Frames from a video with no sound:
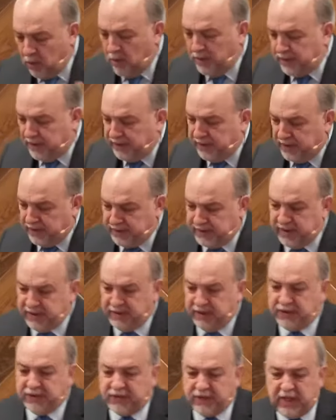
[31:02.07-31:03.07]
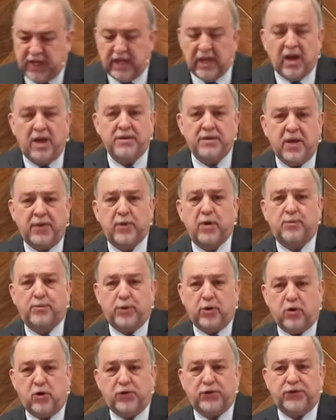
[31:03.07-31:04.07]
than this, than to see another
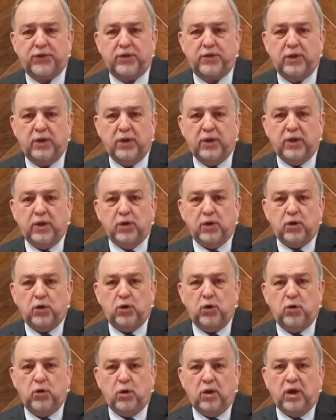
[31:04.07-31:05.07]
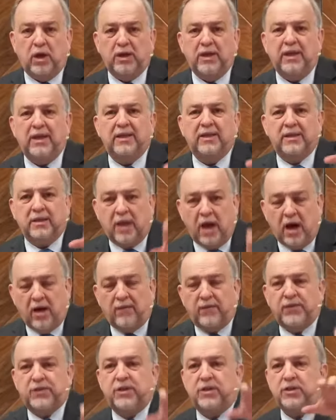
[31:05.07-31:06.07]
person who
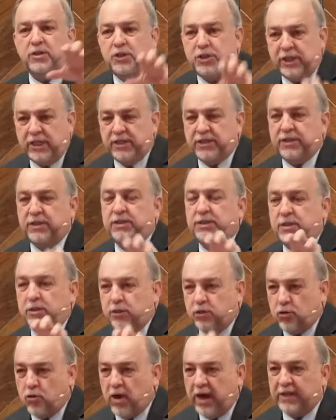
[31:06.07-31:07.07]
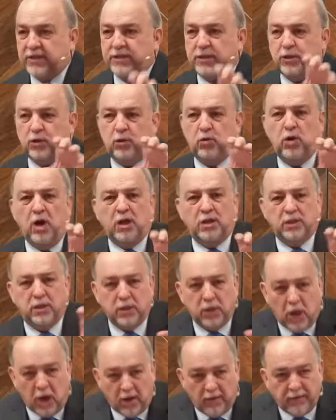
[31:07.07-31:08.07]
loves Jesus Christ, who
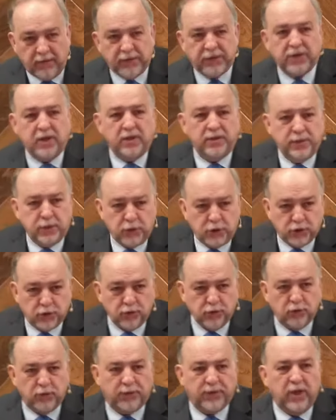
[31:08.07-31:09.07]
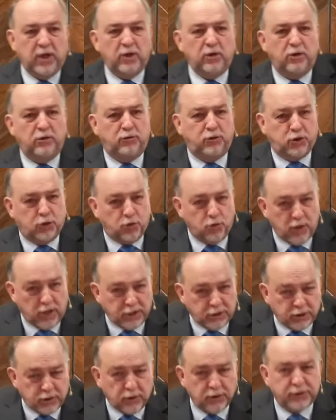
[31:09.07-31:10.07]
loves the truth, who
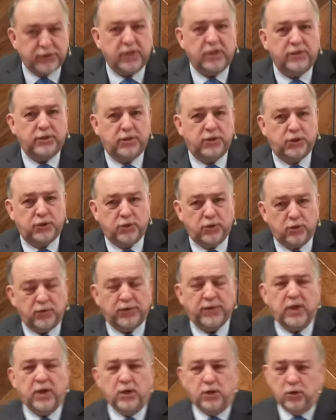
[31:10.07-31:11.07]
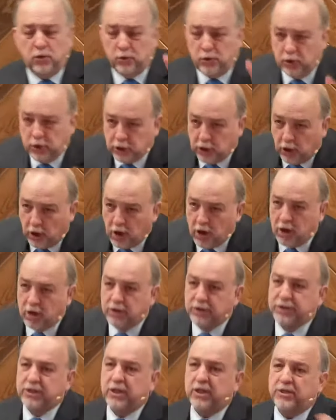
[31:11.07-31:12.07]
treasures the truth, who
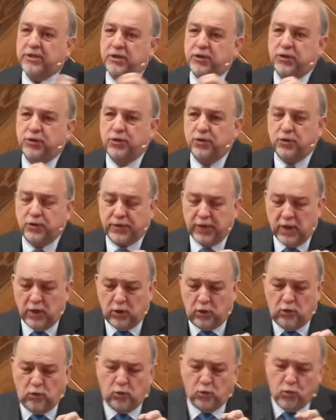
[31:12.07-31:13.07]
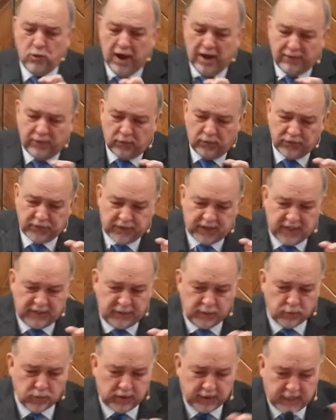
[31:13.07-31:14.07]
guards the truth, who revels in
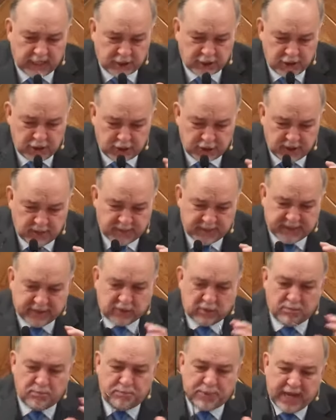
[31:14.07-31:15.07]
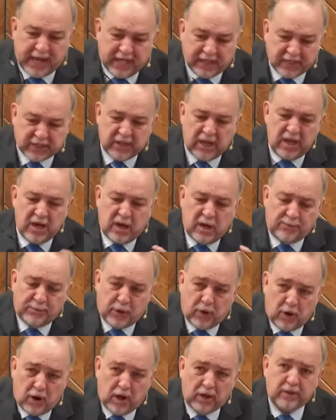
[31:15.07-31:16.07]
the relationships that are based
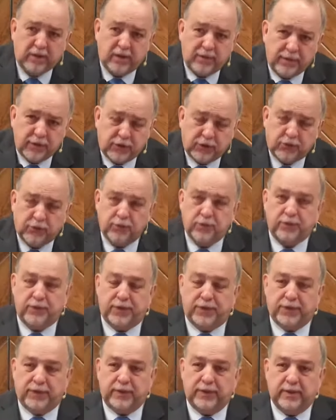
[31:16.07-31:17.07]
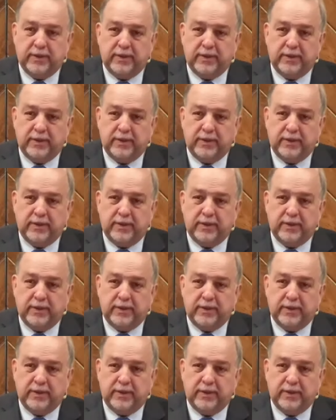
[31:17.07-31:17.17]
upon the truth.